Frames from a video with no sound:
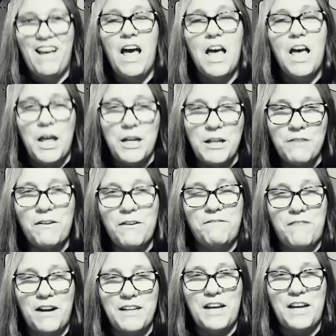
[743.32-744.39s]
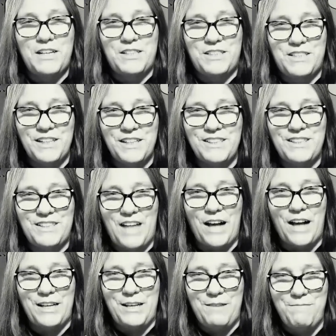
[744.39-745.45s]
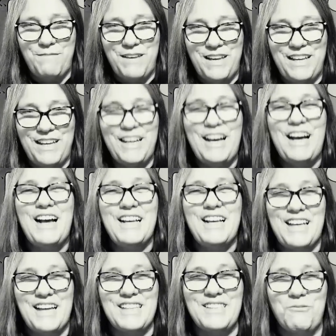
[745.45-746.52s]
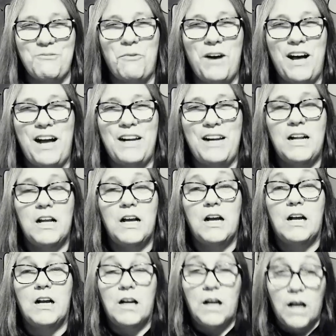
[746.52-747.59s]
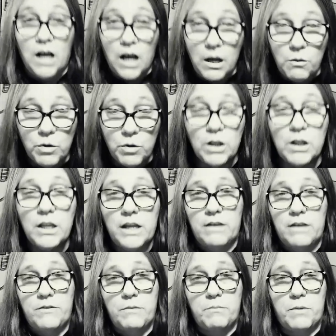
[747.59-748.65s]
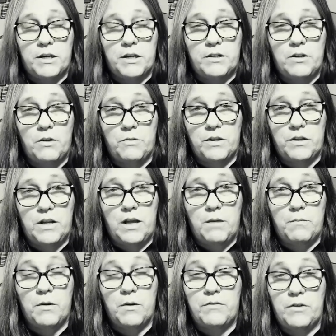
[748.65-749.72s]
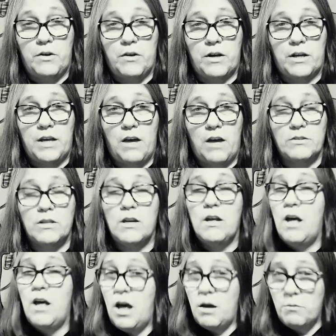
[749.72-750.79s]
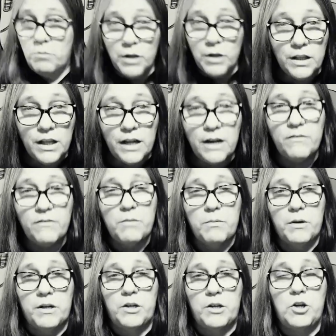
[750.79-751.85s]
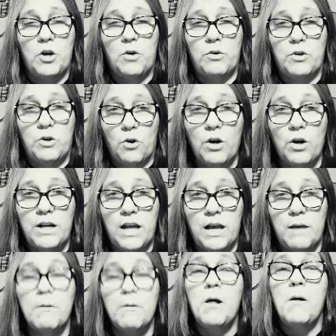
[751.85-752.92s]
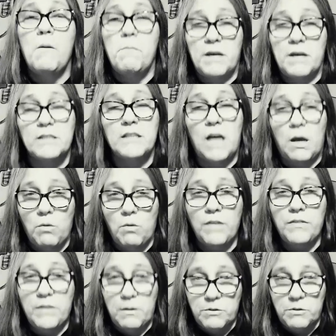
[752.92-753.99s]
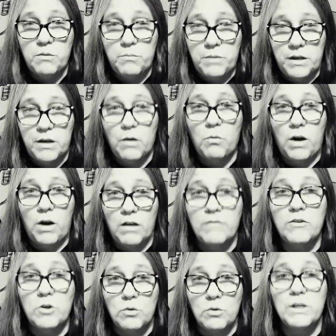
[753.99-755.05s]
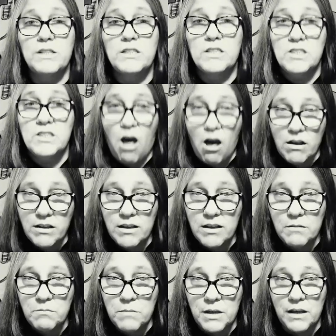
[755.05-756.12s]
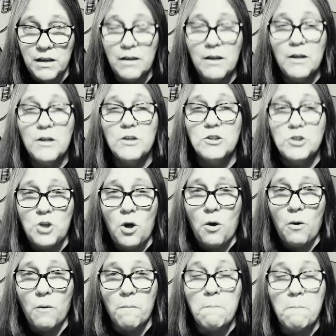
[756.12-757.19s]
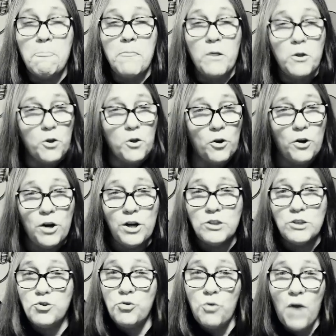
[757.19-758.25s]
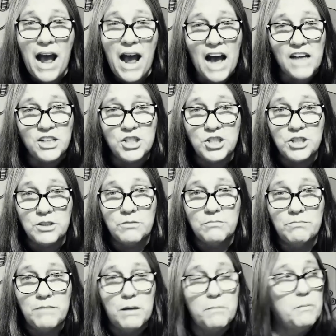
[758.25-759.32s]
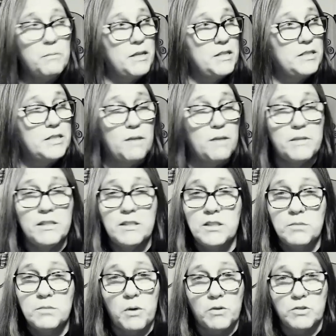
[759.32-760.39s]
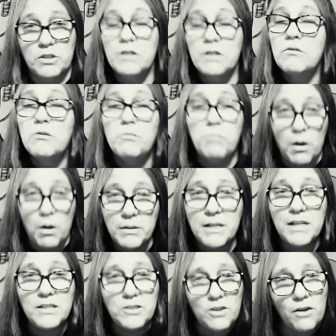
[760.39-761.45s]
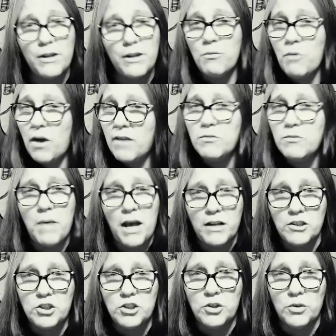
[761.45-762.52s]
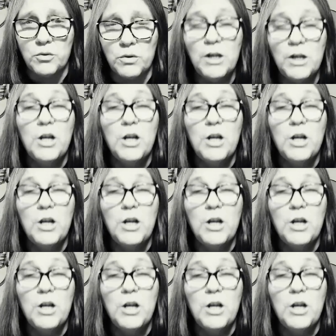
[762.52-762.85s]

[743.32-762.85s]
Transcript: And if I find out you're still stalking me, guess what? I will let everybody know the name of your account. I will let everybody know your name because I want them to be aware of who is stalking me. So your trash, maybe by the time this is posted, probably has already arrived back to you.